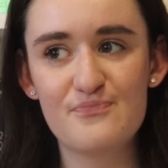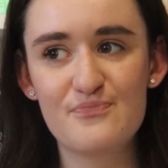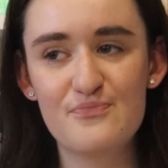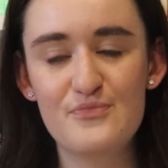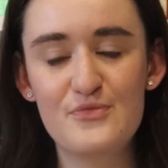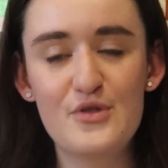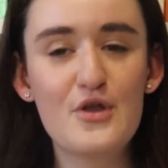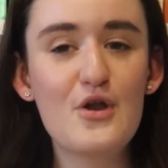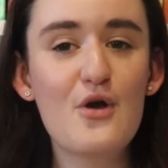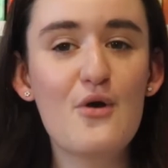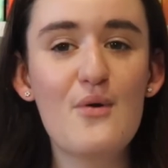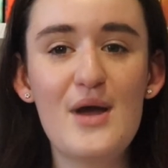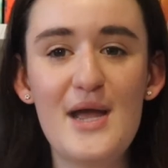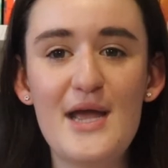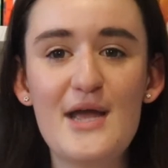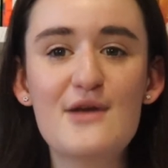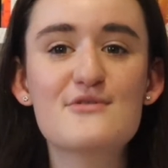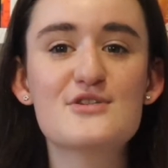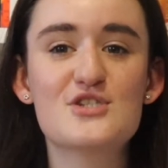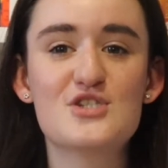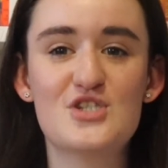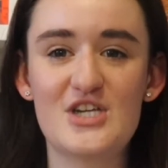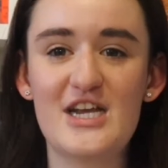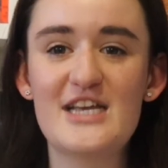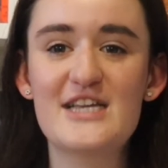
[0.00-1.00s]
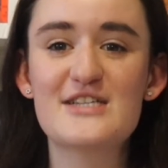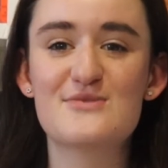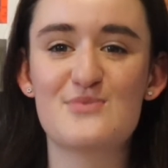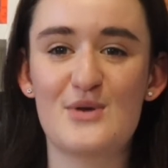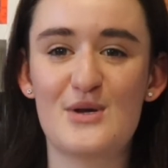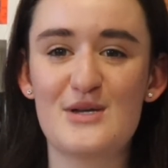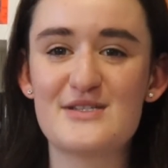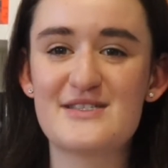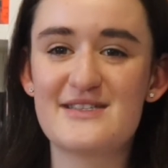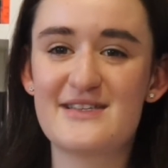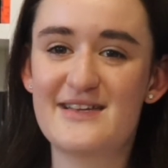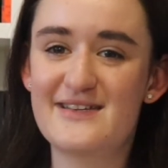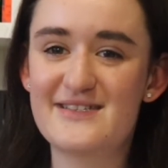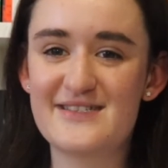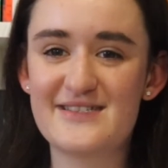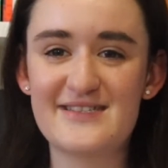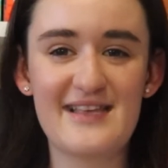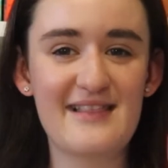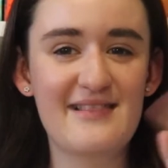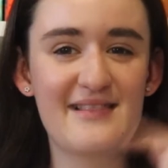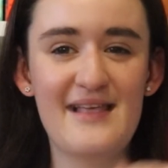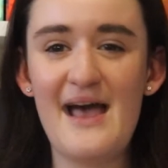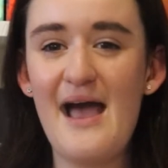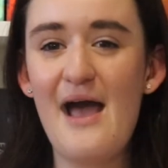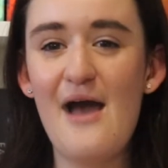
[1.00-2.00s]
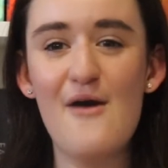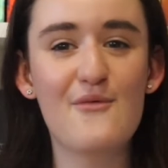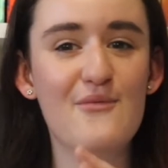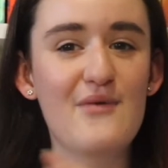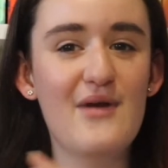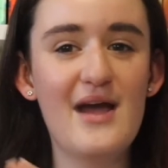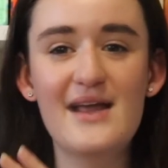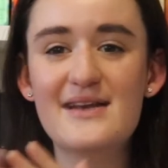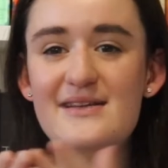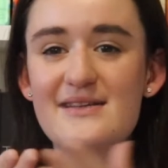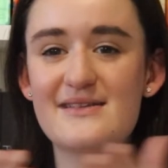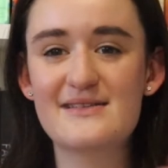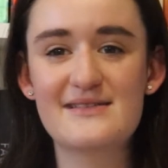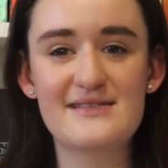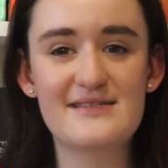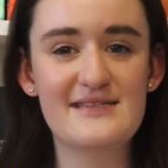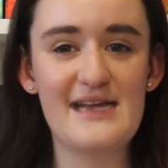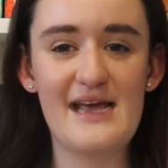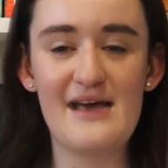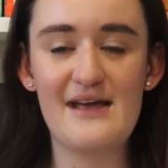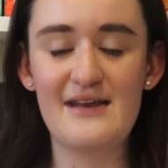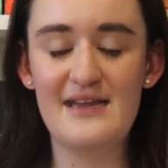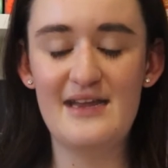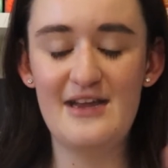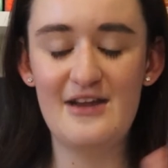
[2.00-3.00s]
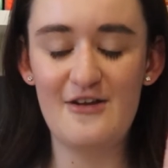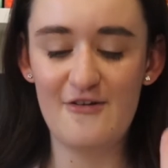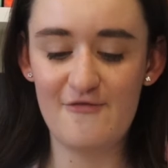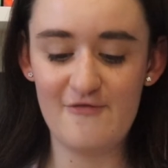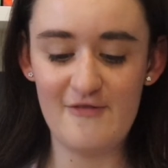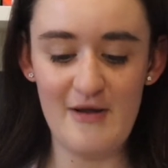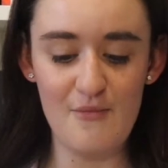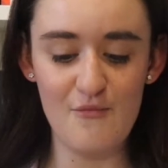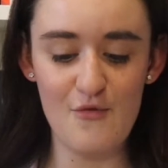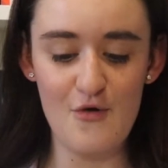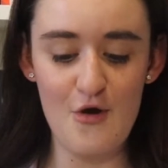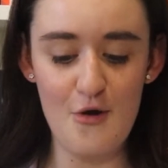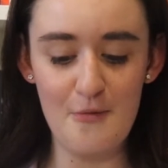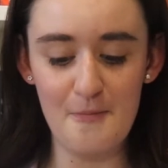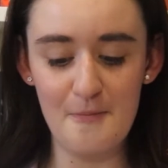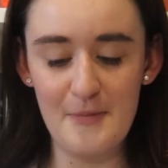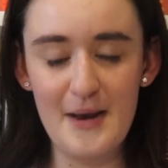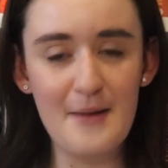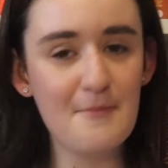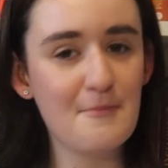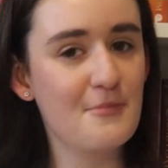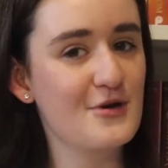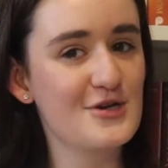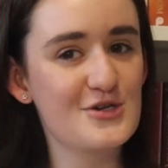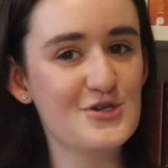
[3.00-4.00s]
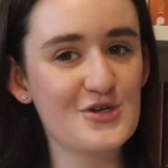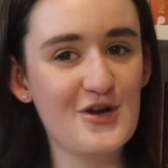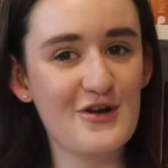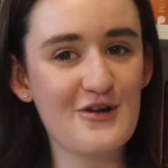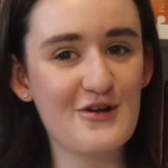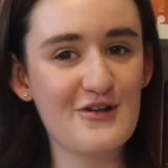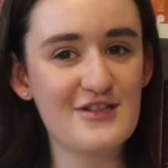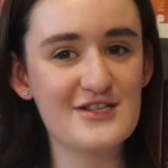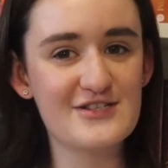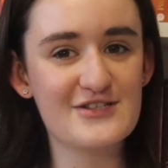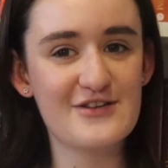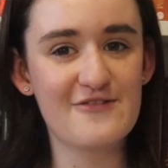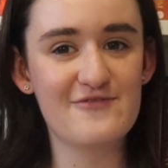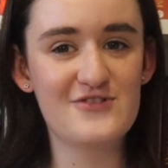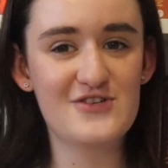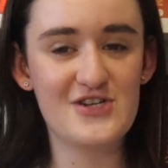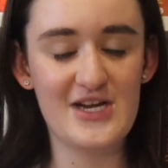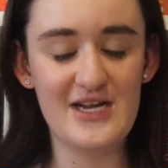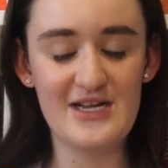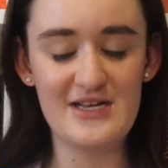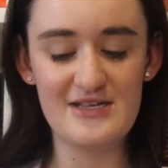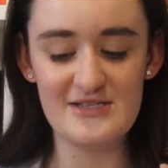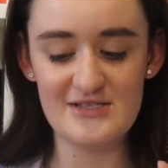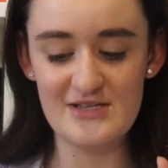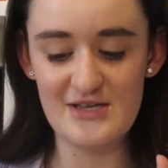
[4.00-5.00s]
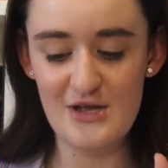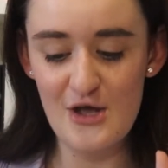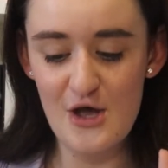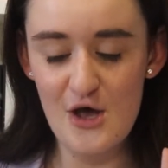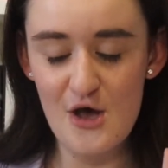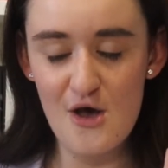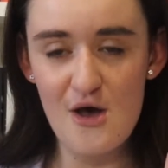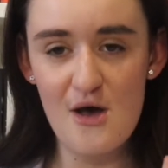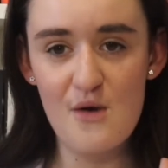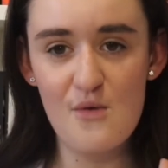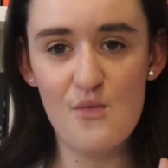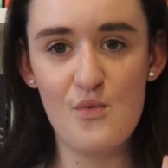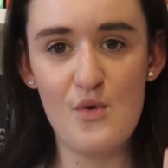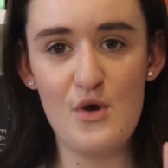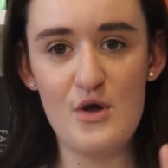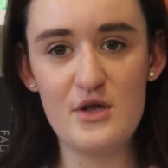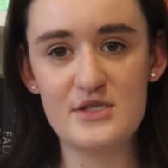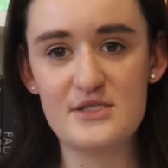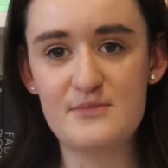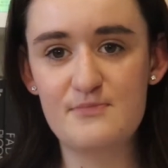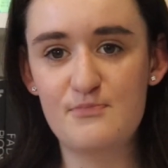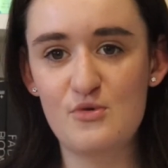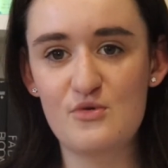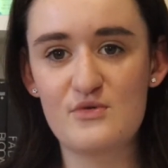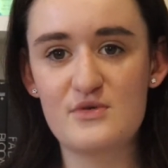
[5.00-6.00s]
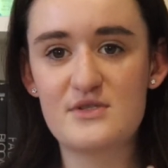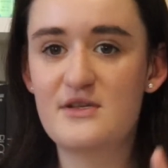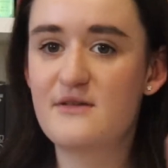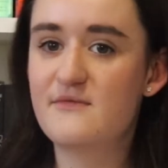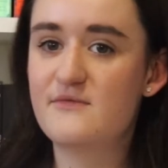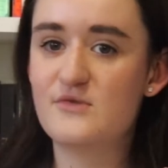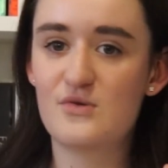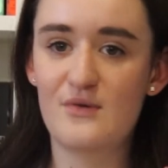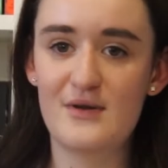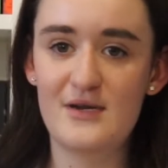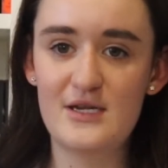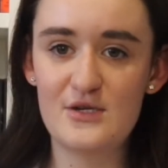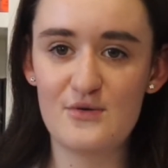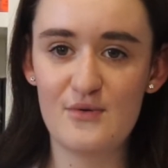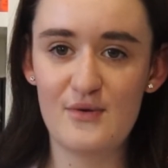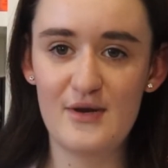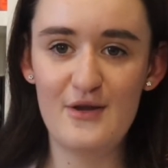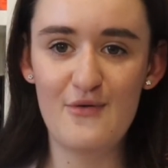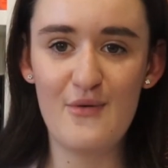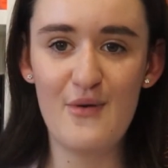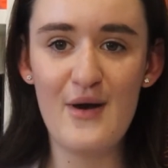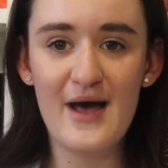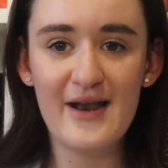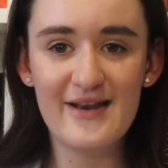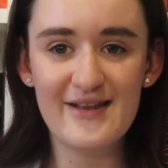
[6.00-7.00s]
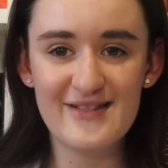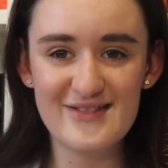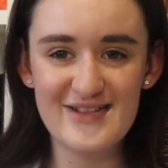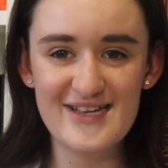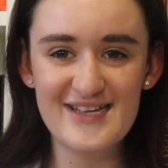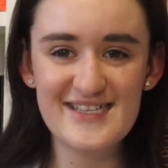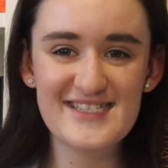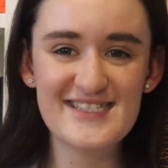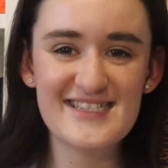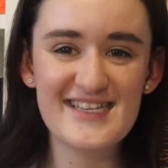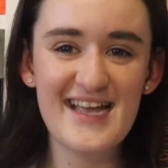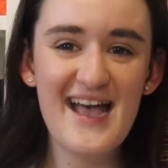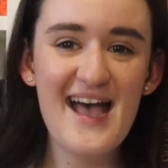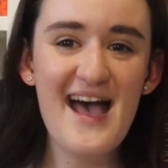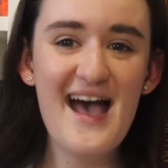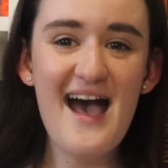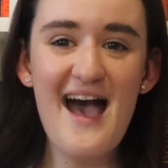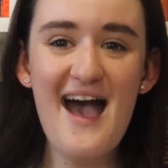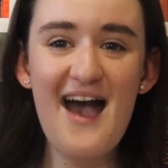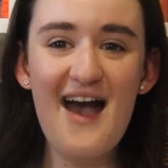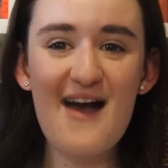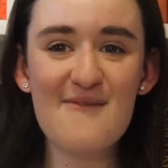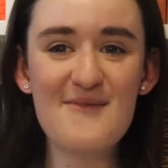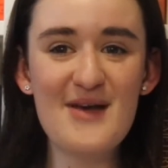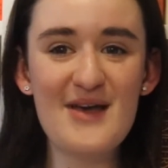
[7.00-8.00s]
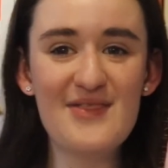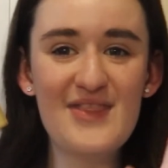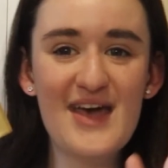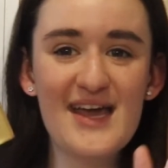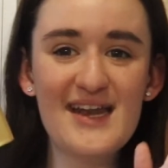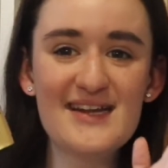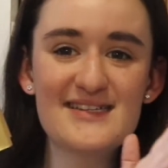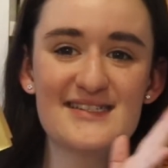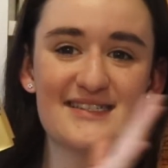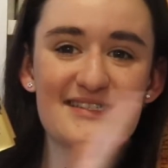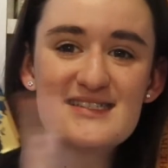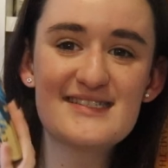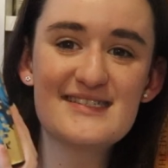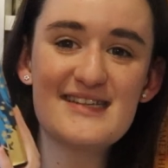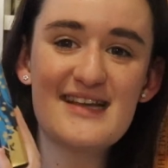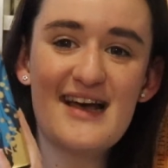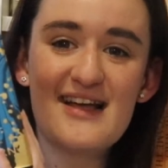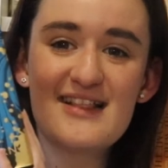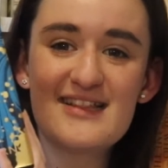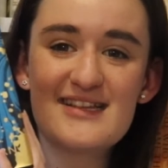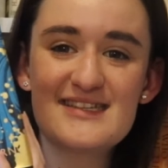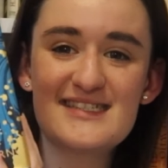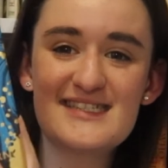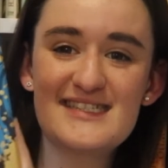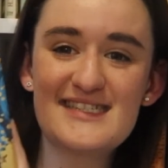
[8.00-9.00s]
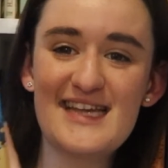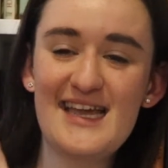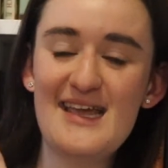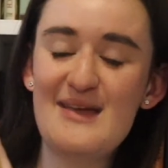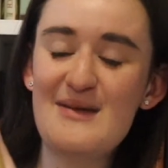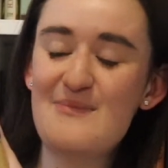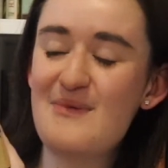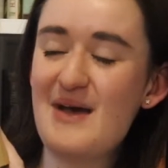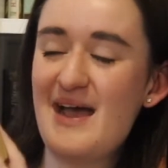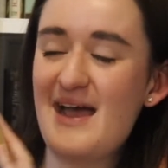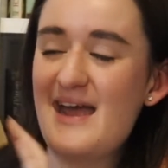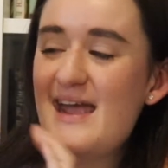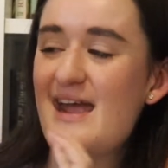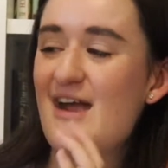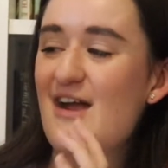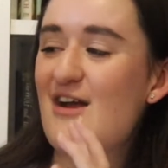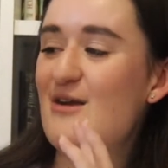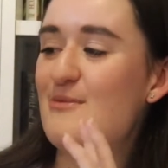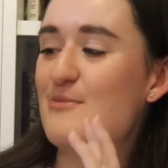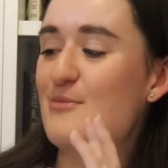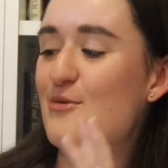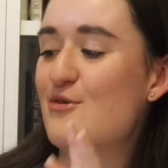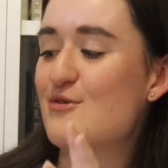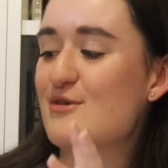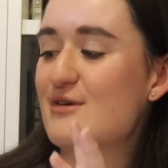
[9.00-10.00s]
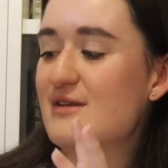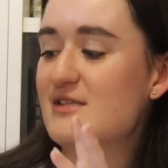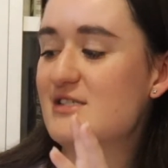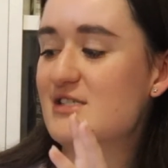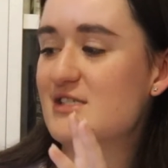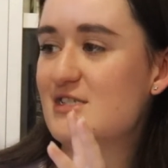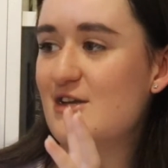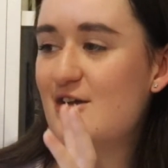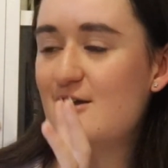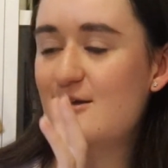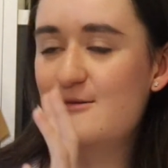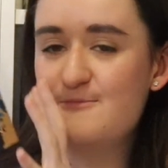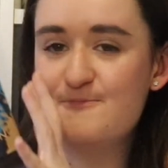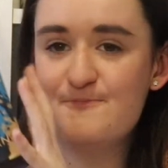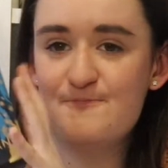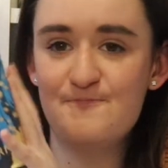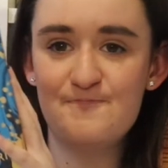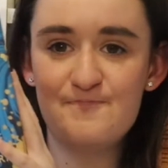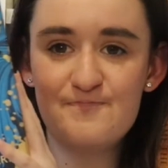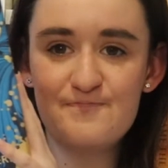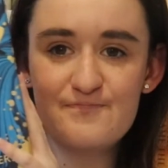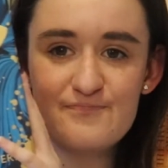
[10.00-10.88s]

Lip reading: You know what? It was G's worst list. I'll write down here if I'm wrong, but I'm pretty sure I got this off G's worst books of 2021 list. And that is The Starless Sea by Erin Morgenstern.